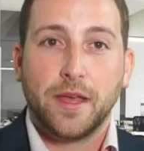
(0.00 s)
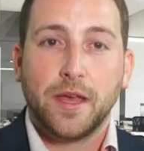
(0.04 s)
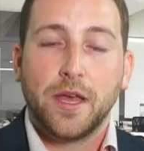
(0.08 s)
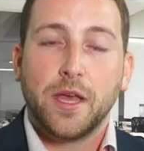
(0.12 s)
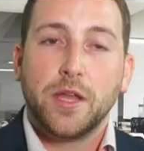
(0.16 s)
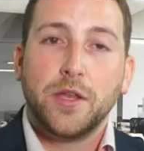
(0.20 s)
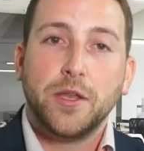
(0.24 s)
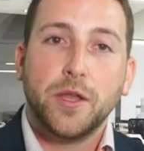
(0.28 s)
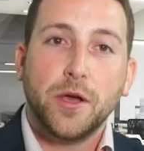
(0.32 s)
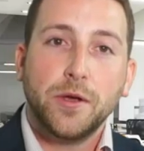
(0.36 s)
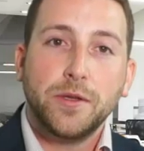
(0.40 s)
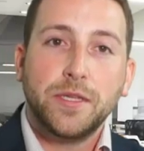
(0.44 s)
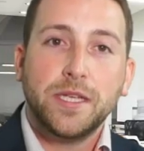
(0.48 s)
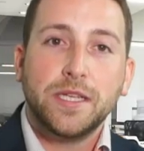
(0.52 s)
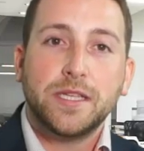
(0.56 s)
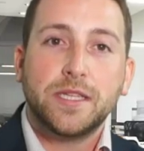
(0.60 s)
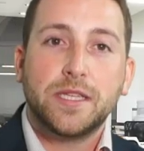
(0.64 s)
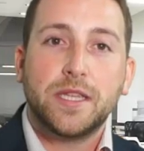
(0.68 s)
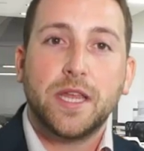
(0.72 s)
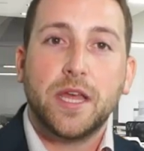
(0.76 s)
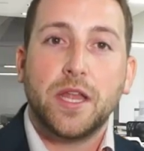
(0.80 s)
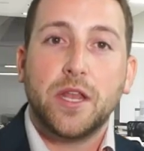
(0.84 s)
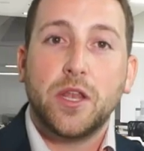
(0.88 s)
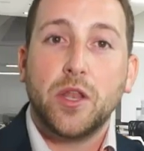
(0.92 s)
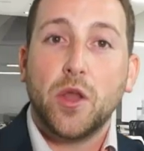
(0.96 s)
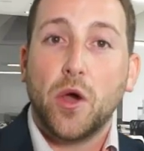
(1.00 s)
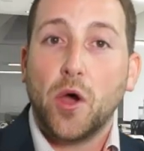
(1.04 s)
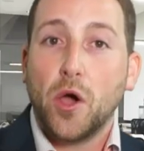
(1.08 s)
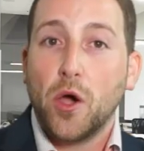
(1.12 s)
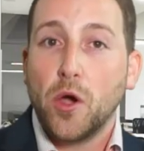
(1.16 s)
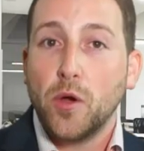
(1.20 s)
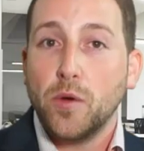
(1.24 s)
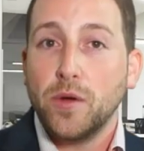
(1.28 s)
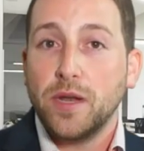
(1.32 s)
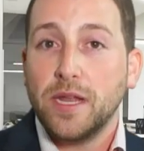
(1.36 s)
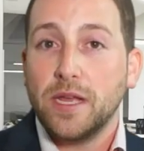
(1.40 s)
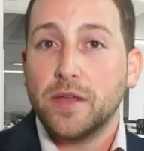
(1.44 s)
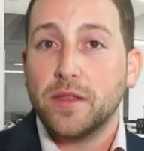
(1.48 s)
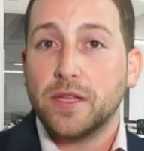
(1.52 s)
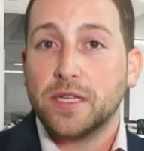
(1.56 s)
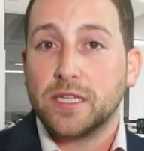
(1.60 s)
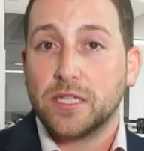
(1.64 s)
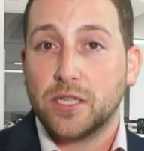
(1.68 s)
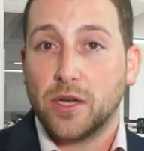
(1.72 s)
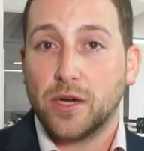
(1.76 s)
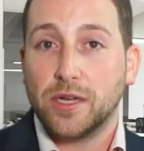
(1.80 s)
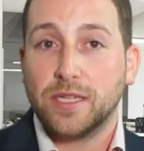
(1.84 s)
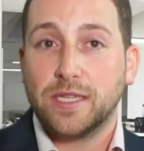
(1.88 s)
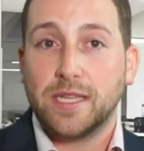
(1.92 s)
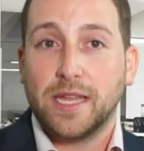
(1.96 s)
Notice that not only are the
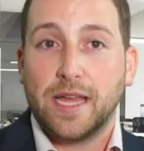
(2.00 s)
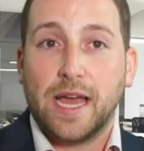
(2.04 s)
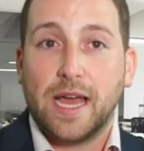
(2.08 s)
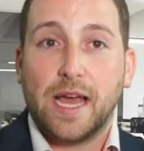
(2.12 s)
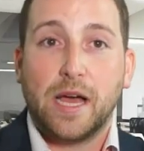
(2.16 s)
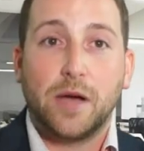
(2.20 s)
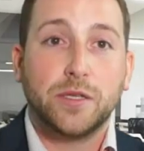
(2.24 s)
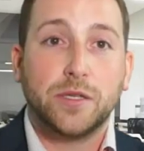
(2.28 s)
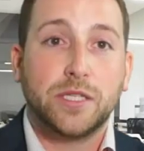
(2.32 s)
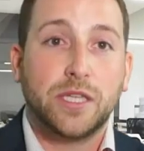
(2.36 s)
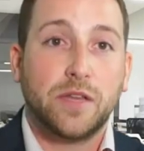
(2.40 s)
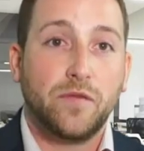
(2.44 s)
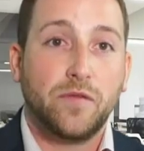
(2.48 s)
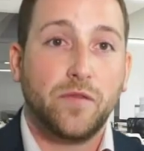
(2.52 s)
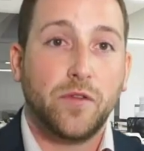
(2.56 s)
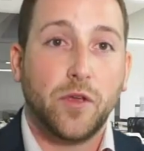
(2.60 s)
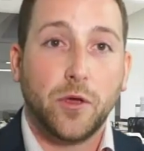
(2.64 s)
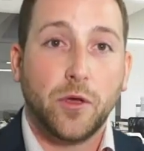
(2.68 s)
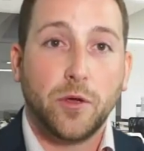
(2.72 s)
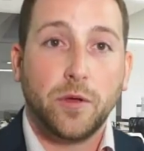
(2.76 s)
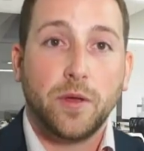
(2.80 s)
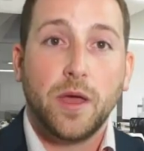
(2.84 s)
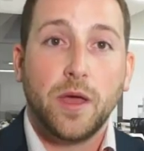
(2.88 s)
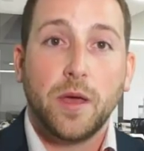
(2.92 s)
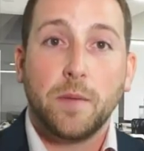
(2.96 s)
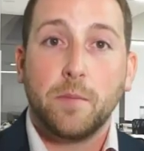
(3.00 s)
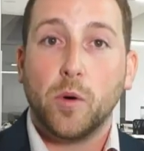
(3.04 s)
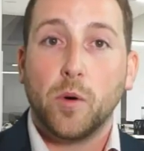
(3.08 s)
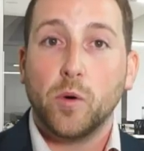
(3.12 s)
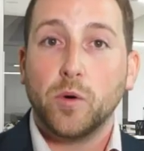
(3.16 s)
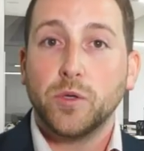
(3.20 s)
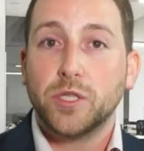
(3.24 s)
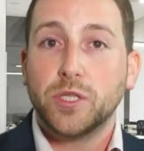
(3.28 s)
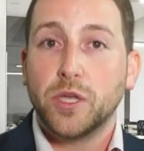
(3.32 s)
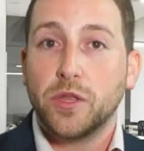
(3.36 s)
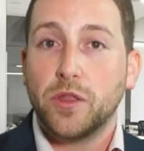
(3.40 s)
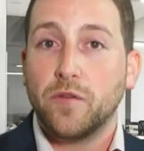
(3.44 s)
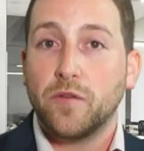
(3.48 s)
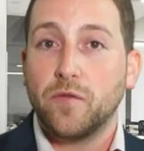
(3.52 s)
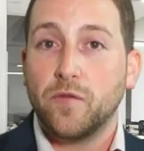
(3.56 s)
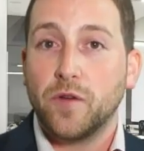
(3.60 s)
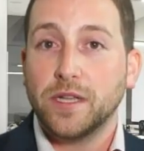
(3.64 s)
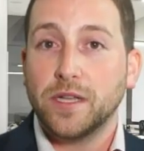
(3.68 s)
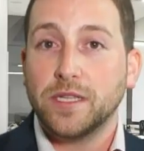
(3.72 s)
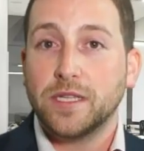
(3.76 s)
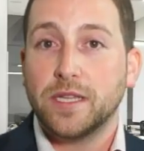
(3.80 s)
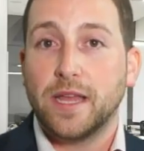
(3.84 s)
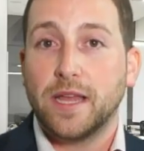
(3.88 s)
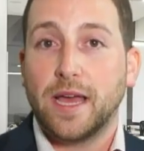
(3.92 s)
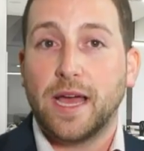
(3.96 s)
sides of the house in view, but also the front
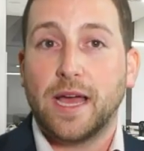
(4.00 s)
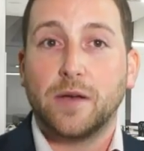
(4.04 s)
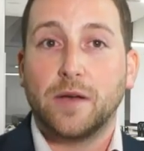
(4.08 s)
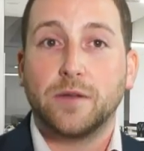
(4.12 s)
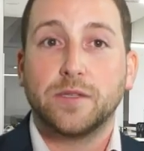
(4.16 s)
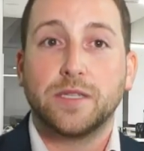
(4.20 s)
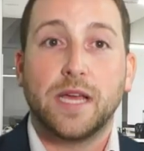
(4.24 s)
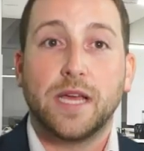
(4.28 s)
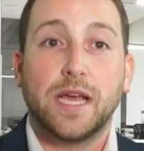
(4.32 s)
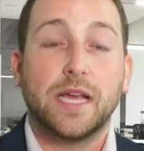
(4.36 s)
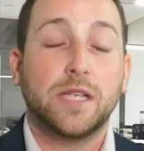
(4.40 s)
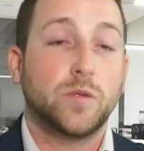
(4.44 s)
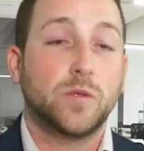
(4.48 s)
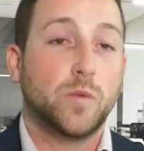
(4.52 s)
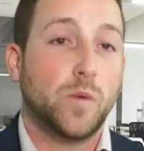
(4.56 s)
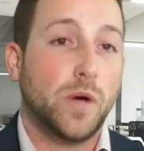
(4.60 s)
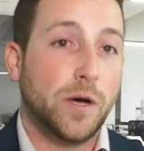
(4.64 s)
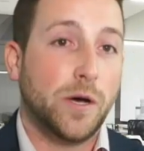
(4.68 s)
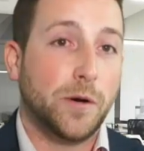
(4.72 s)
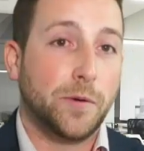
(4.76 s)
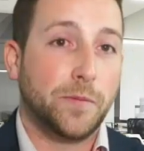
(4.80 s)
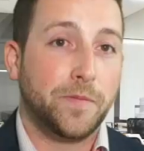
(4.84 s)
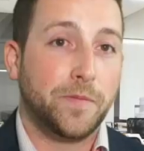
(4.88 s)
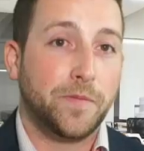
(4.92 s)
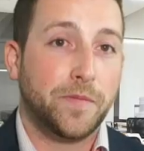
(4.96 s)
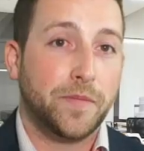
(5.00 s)
of the house as well.